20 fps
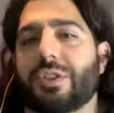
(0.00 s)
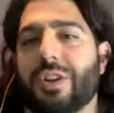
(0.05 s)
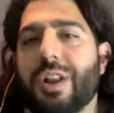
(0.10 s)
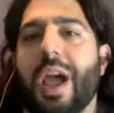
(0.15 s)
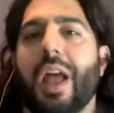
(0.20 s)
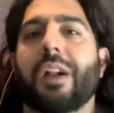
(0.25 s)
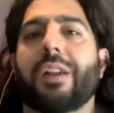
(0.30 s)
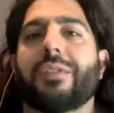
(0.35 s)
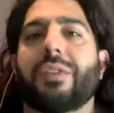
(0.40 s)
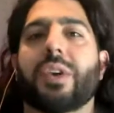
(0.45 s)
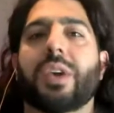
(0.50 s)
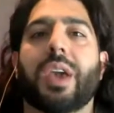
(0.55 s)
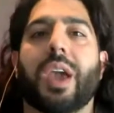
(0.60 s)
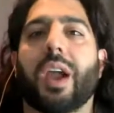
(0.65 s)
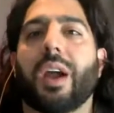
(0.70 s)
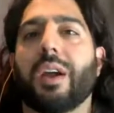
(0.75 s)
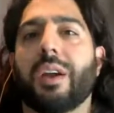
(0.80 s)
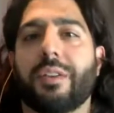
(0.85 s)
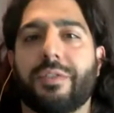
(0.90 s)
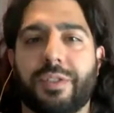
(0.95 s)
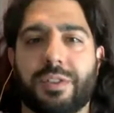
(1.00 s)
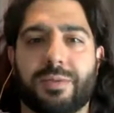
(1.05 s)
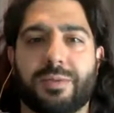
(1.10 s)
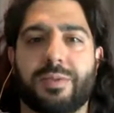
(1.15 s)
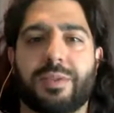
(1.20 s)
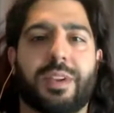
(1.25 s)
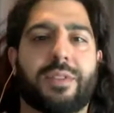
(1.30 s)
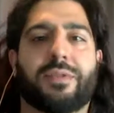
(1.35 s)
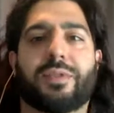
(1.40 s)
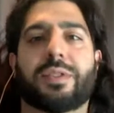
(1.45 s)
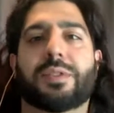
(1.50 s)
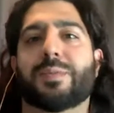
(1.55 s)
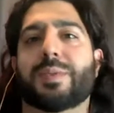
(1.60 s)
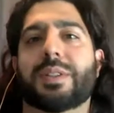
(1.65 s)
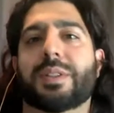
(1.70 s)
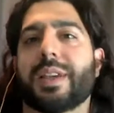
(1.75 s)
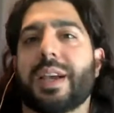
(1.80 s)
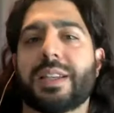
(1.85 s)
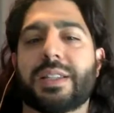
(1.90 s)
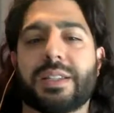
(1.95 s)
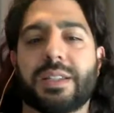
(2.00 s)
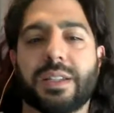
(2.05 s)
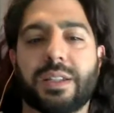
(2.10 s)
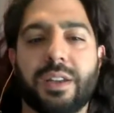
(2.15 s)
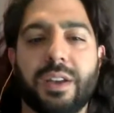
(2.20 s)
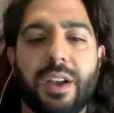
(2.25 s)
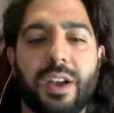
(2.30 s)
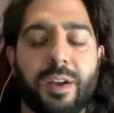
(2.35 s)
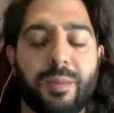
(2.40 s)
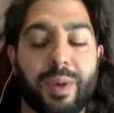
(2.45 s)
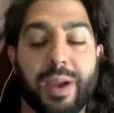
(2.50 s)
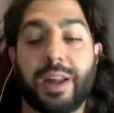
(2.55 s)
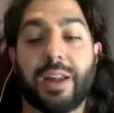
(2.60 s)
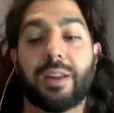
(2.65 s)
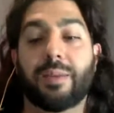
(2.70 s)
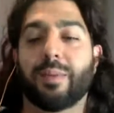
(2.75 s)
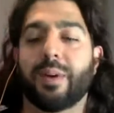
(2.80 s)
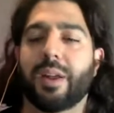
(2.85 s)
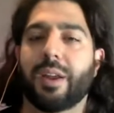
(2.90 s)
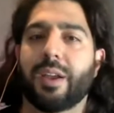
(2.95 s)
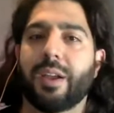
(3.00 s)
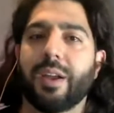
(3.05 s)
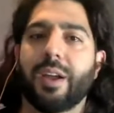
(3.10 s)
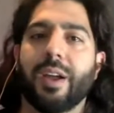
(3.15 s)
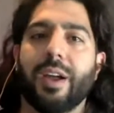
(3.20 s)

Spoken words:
I don't even care if it's been tested by anybody.